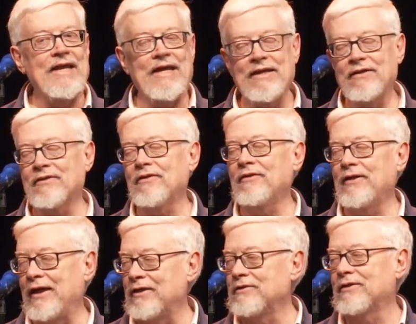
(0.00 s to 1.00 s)
enter
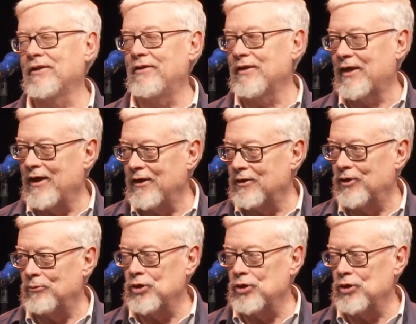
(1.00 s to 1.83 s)
into the kingdom.